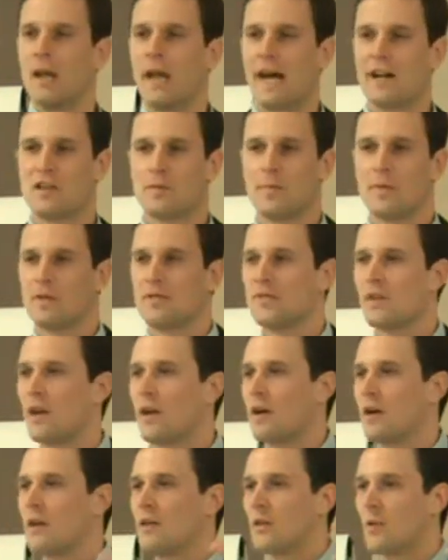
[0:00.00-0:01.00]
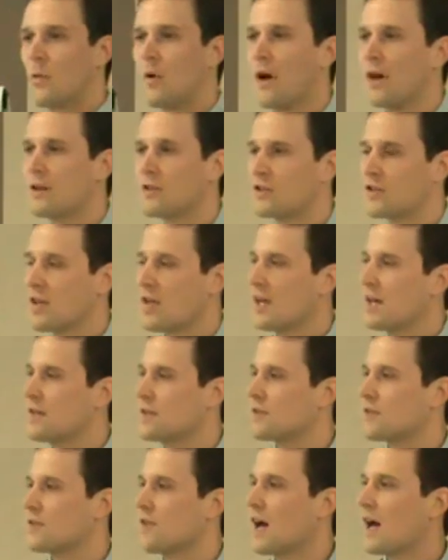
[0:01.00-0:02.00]
experts on the
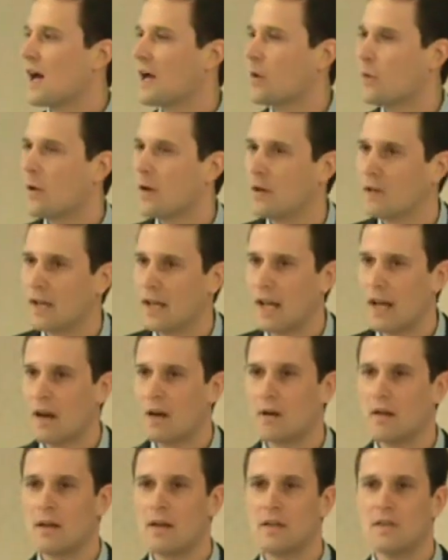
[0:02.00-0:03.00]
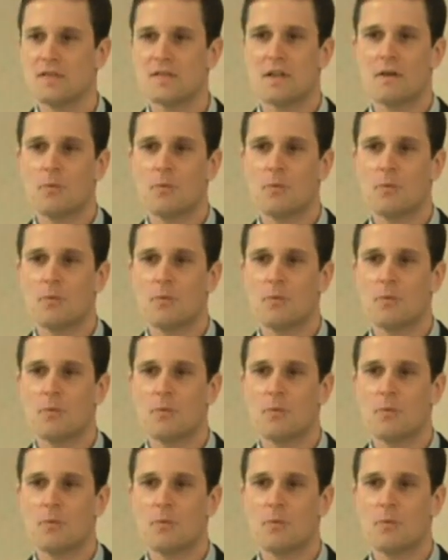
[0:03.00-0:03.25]
watersheds or the high quality areas,